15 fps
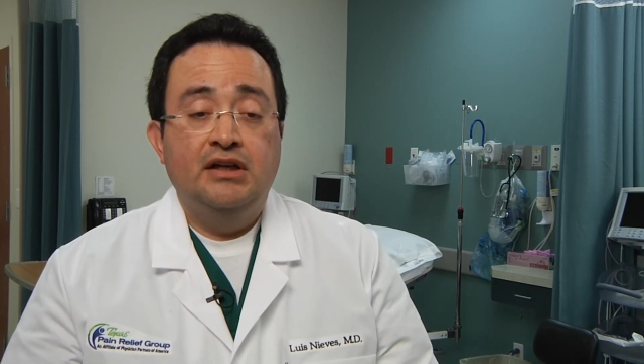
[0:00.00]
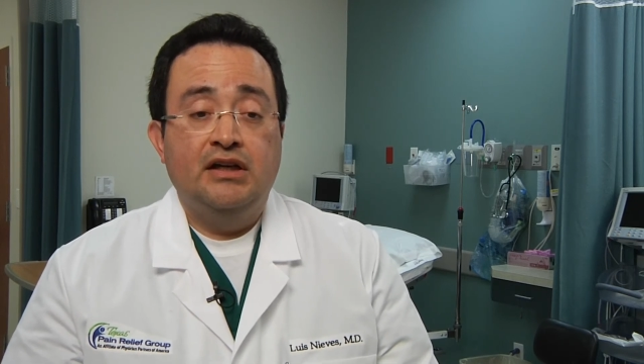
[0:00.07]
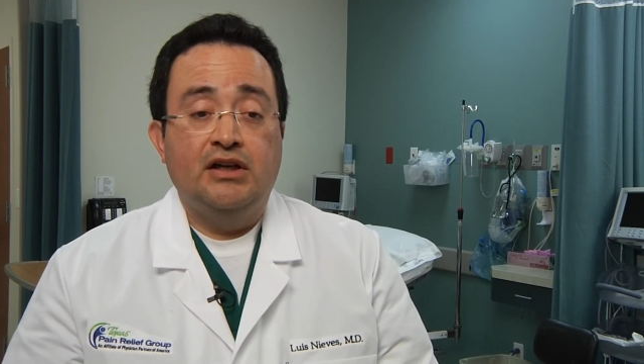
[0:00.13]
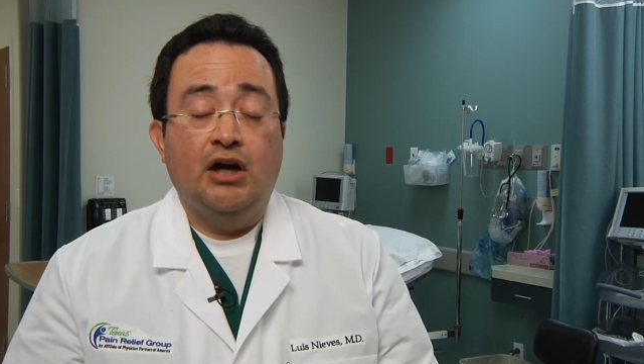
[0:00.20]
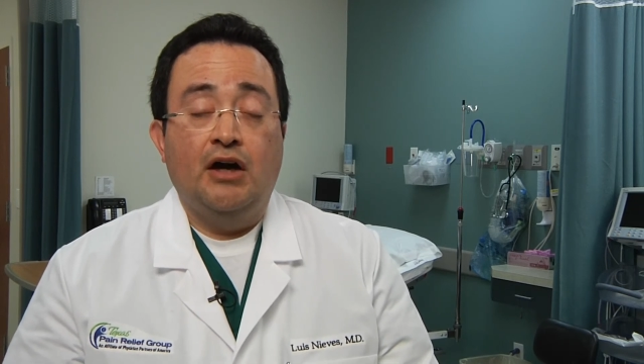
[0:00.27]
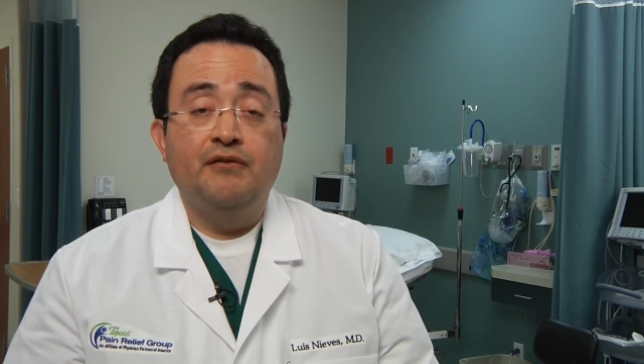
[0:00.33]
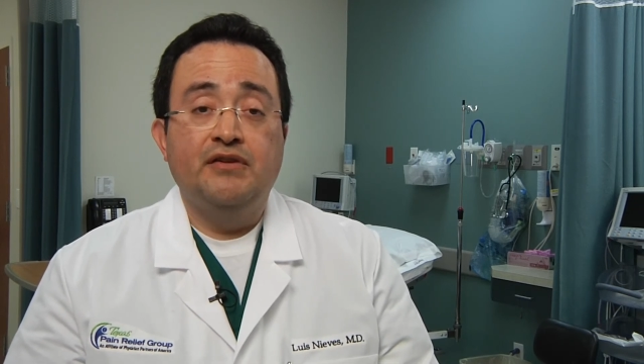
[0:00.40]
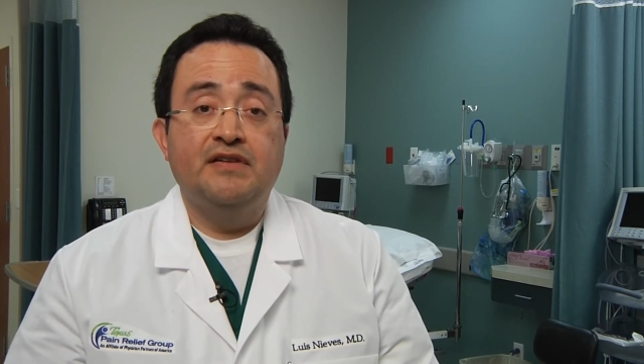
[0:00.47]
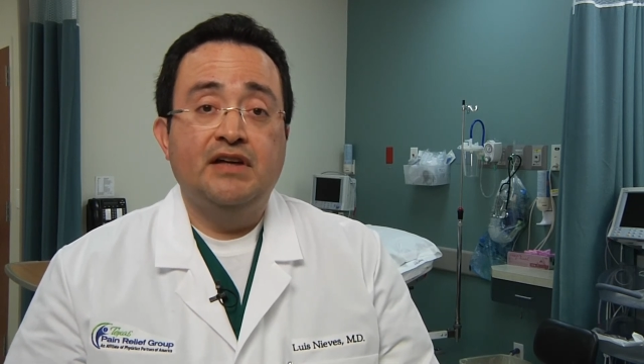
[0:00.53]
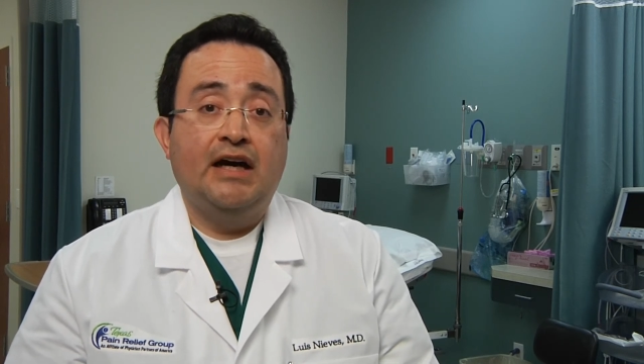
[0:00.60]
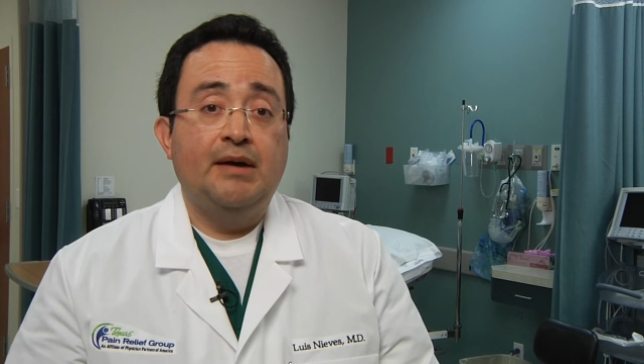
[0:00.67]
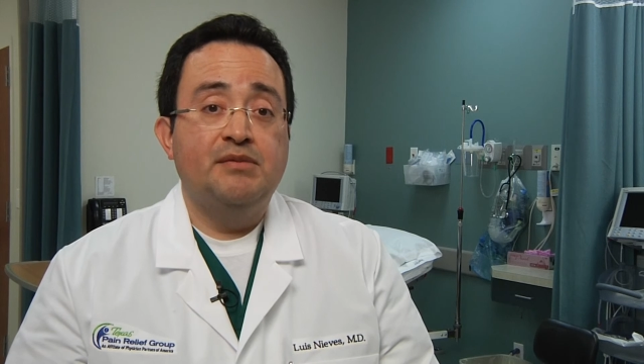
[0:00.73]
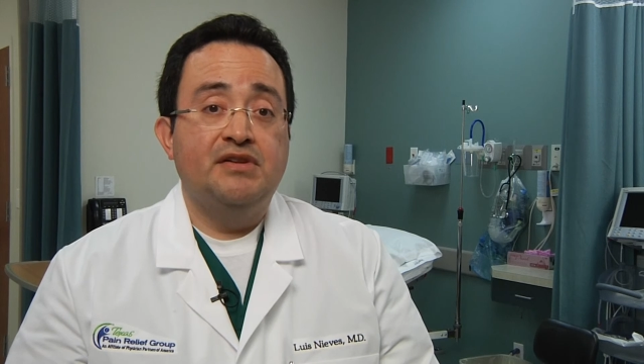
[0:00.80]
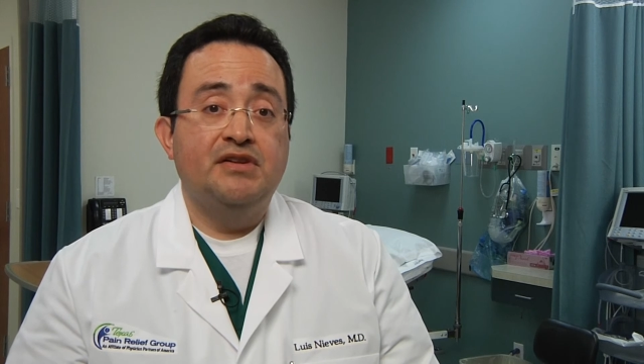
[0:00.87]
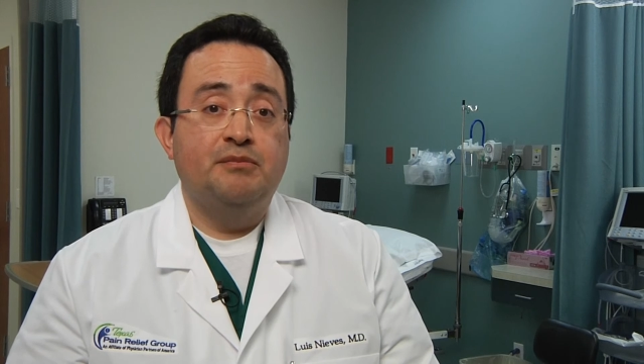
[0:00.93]
And
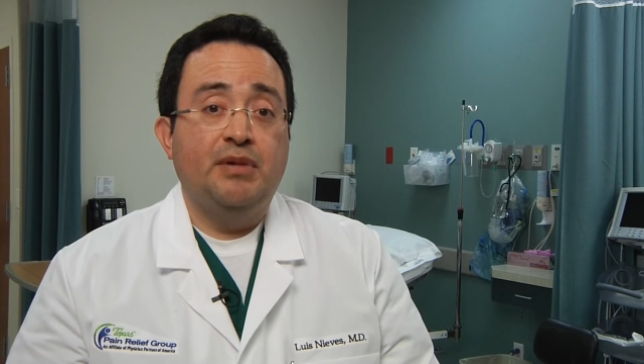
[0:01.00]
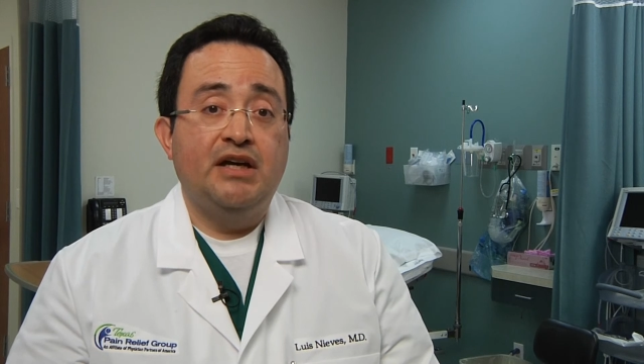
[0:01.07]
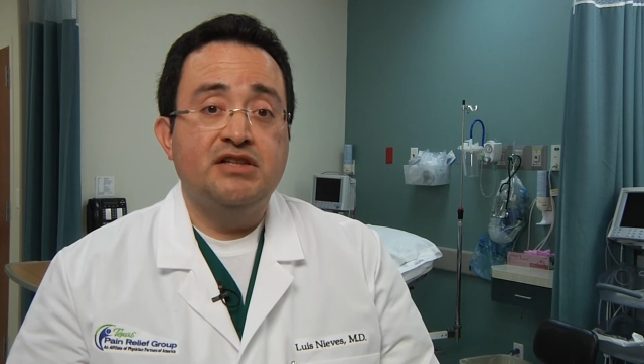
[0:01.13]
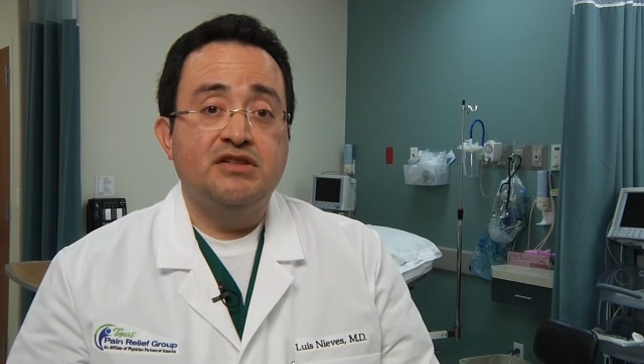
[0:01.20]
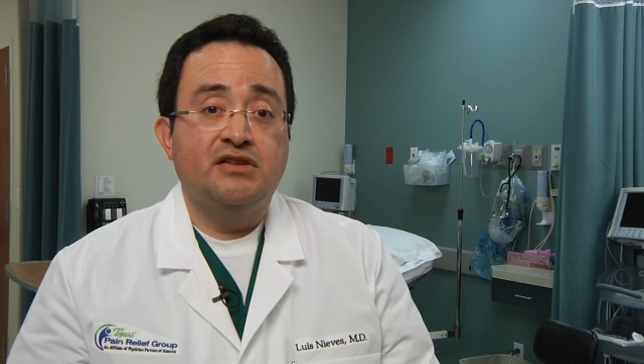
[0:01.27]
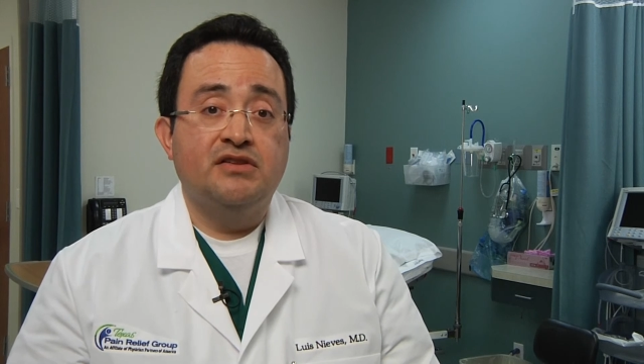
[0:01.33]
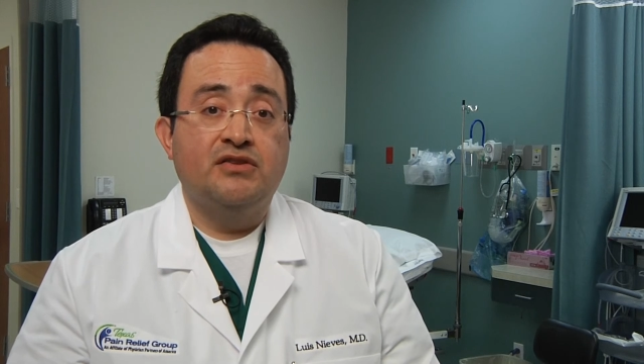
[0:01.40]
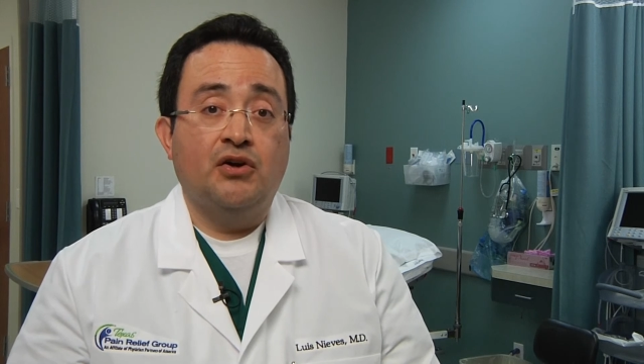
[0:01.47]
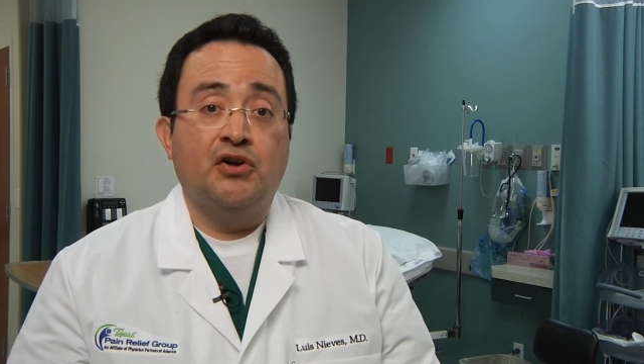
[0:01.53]
oftentimes these patients